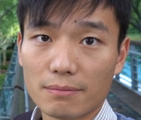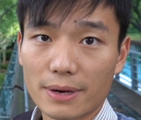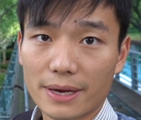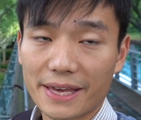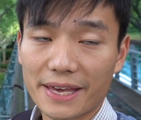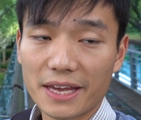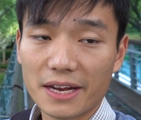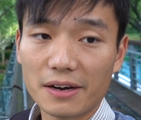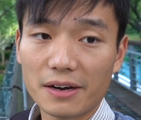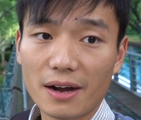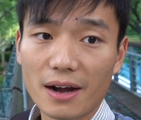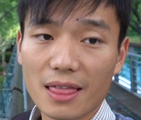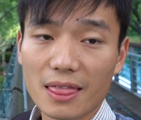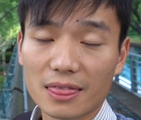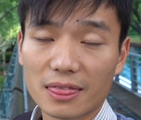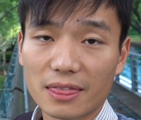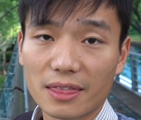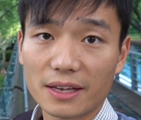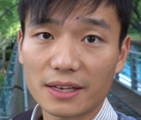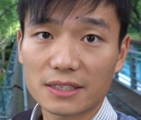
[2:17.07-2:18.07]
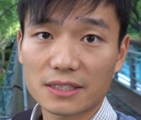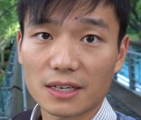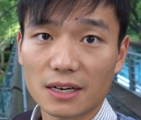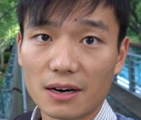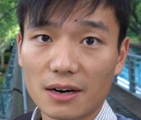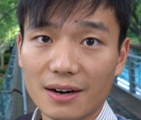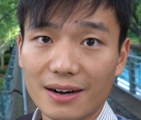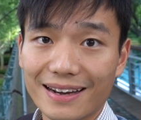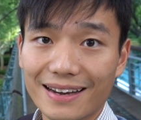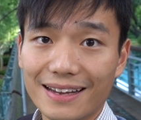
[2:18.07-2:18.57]
But here, things
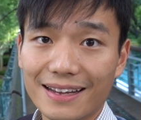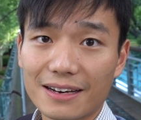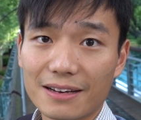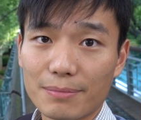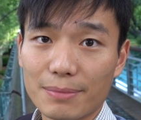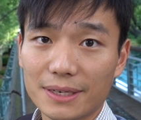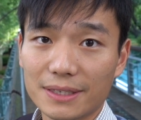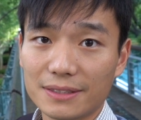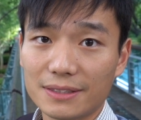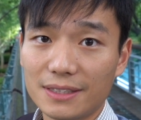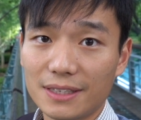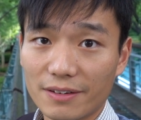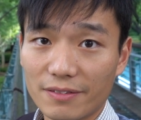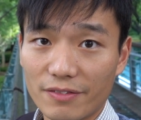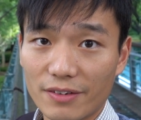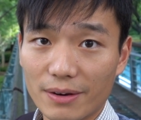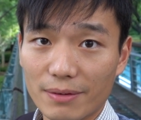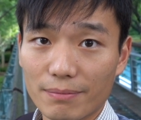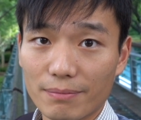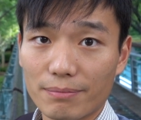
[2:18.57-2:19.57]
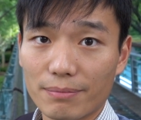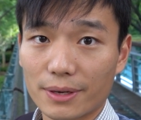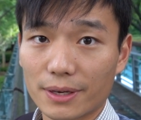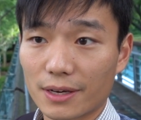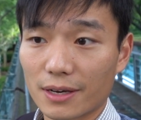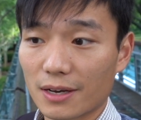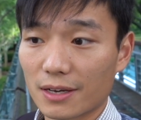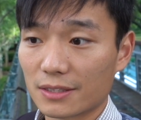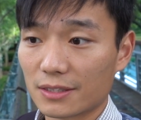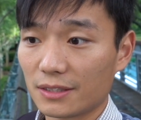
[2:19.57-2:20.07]
are a little bit different
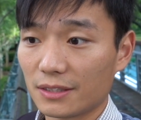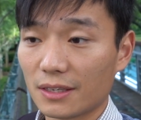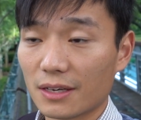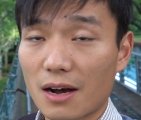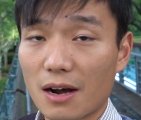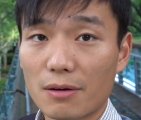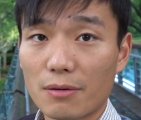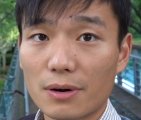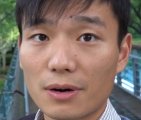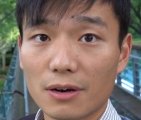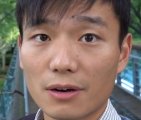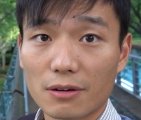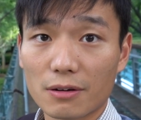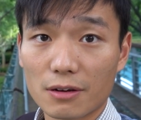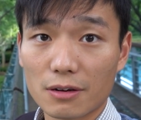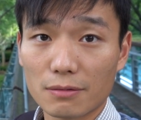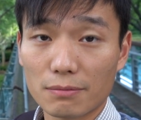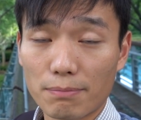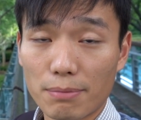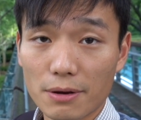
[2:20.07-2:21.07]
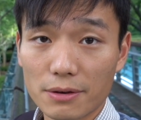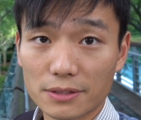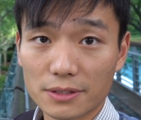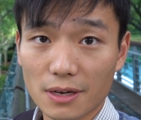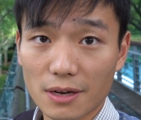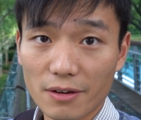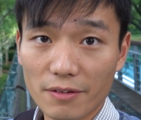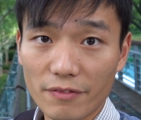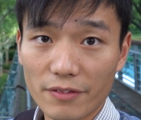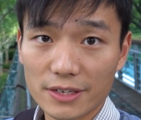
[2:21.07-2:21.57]
because in our local post
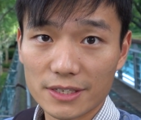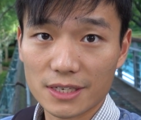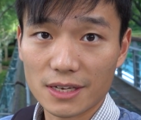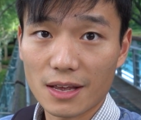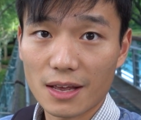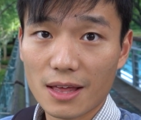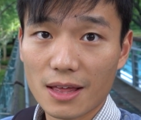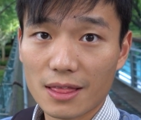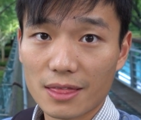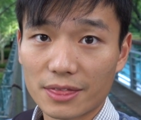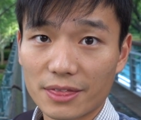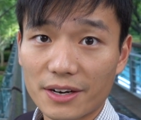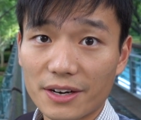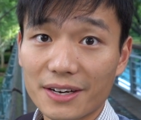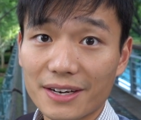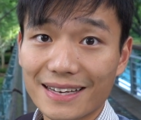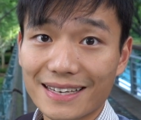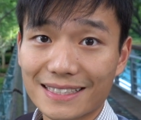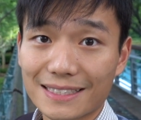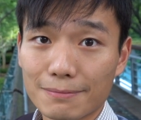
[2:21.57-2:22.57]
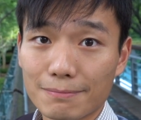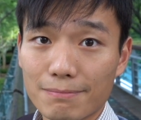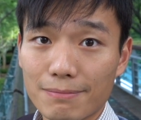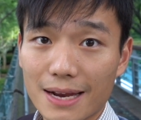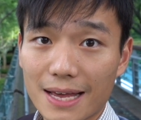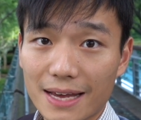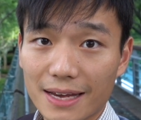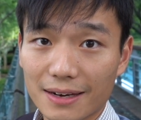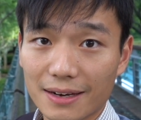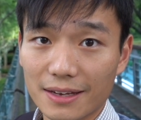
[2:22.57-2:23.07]
office, there is a
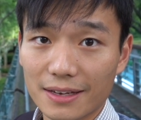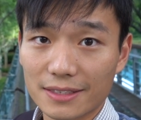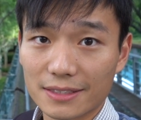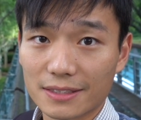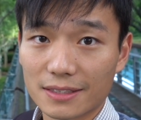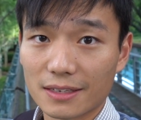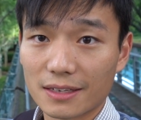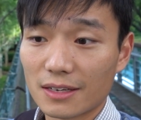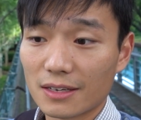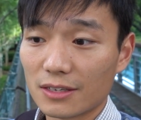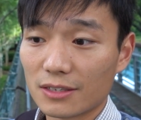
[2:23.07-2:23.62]
blacklist.